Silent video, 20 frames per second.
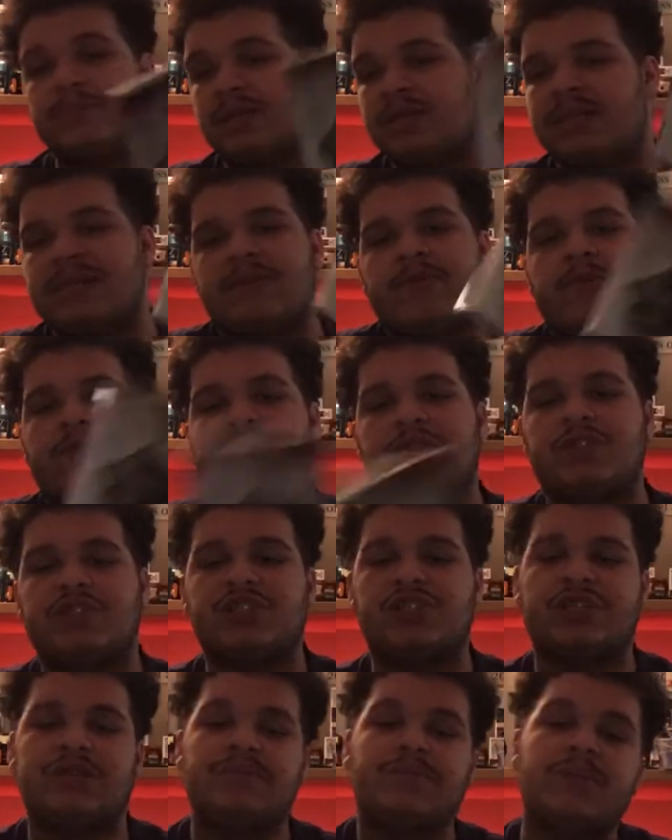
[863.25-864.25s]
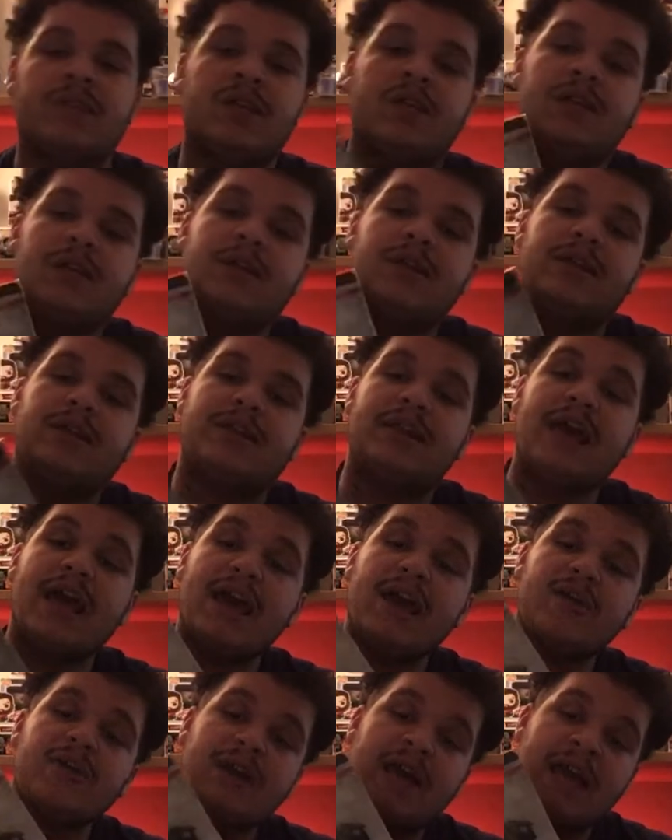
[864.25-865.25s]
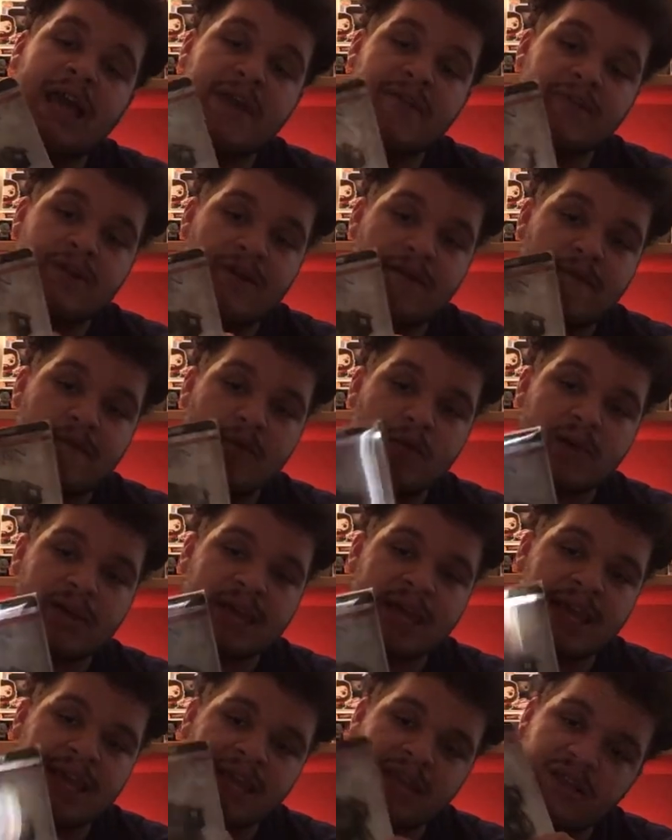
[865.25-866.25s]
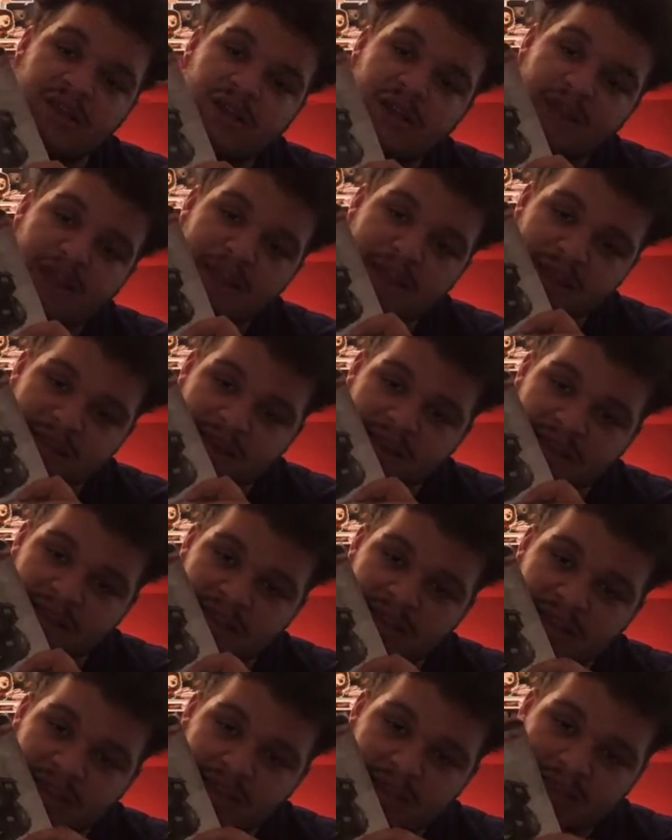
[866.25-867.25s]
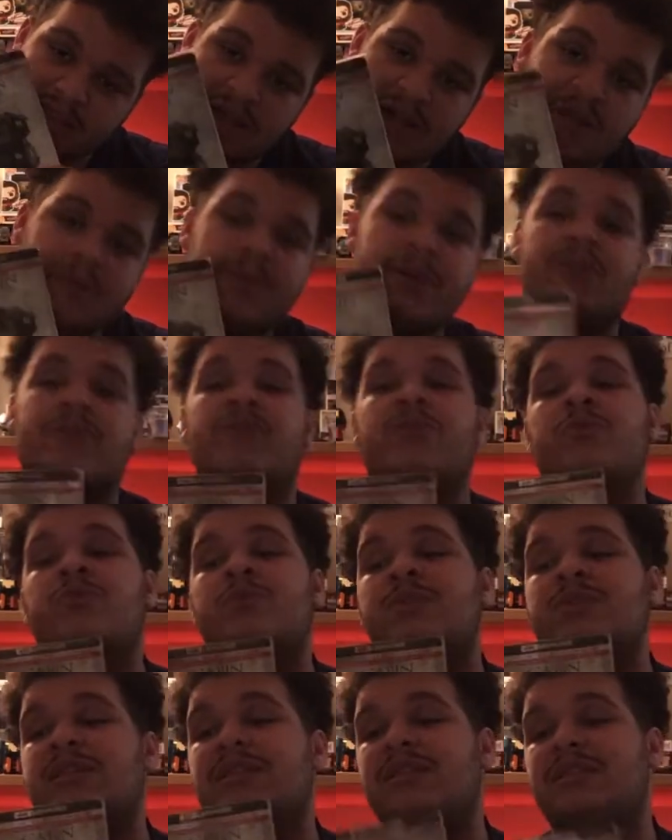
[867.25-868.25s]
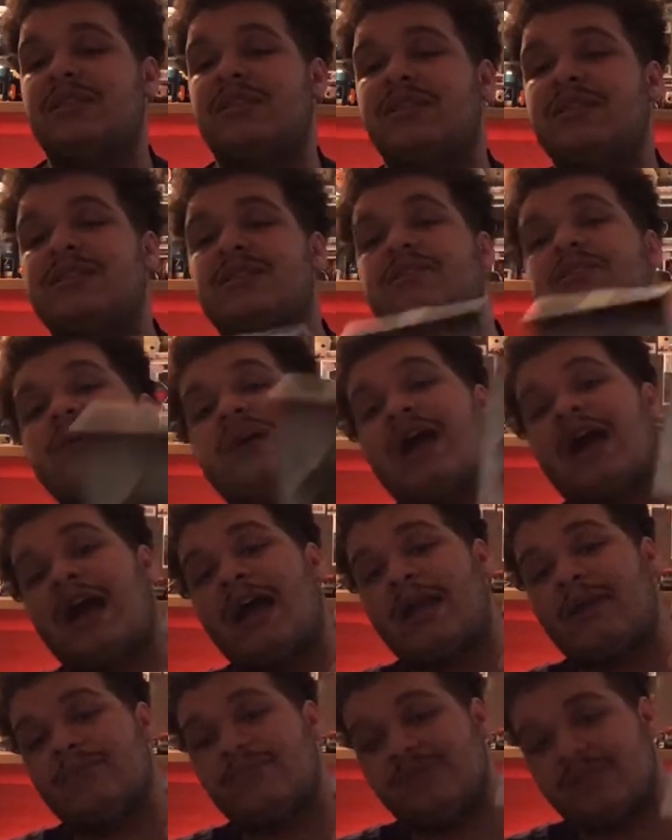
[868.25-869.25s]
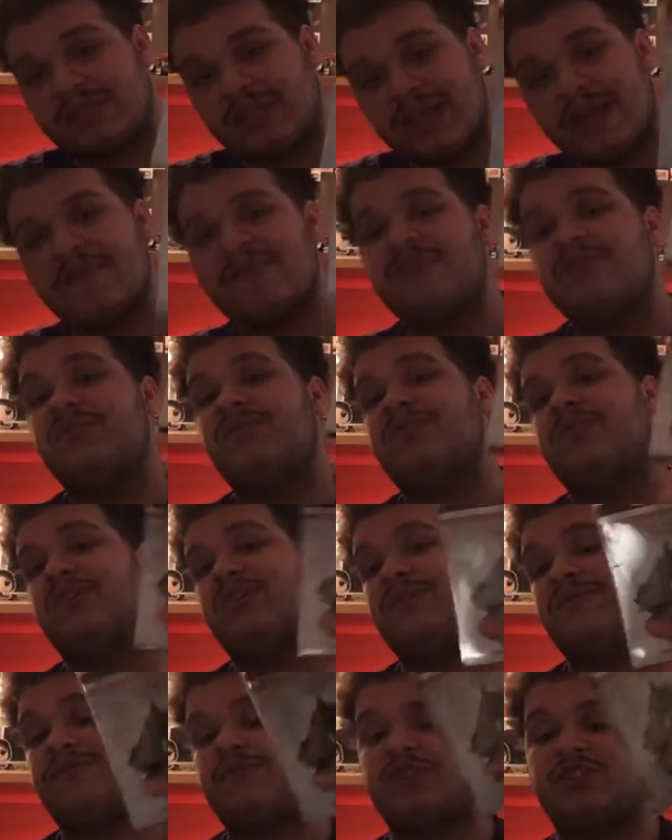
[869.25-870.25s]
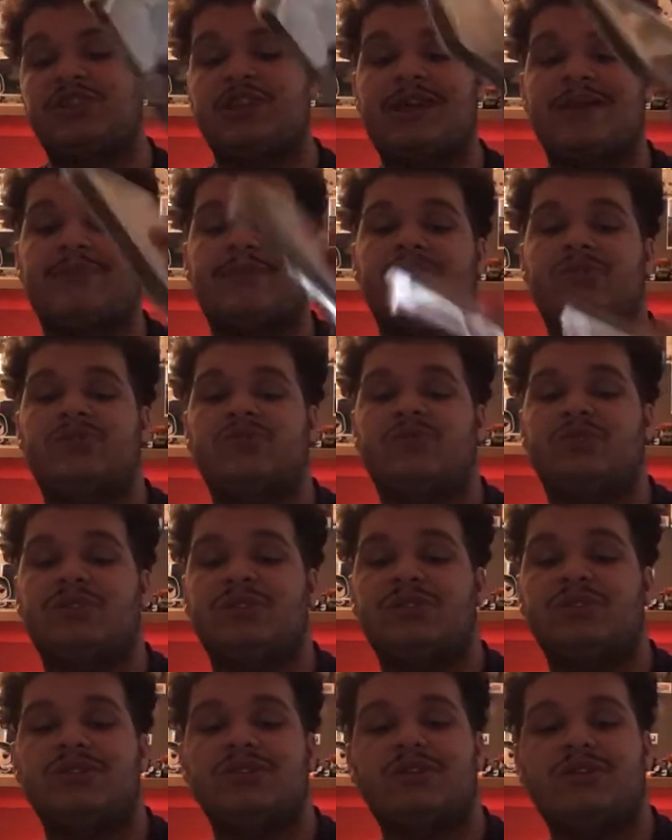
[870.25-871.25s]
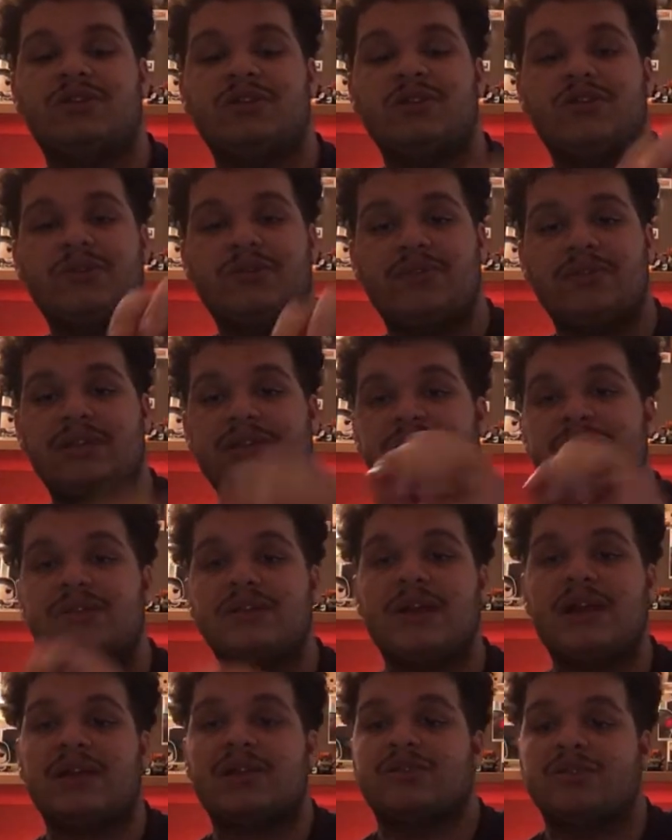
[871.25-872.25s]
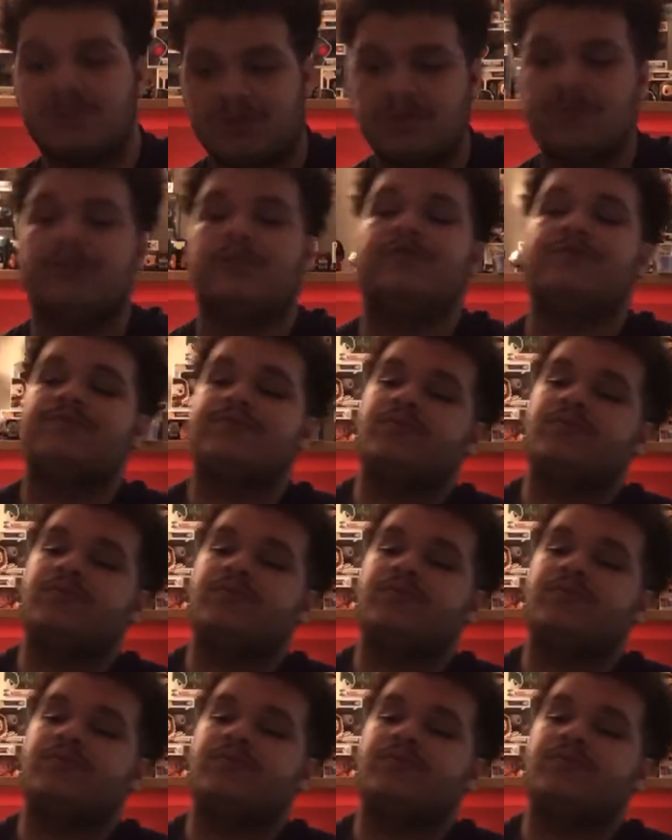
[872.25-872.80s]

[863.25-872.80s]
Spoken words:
Never finished it. Now, I have it on 4K, and it's on my 31 days list. I am definitely going to finish Cabin in the Woods this October.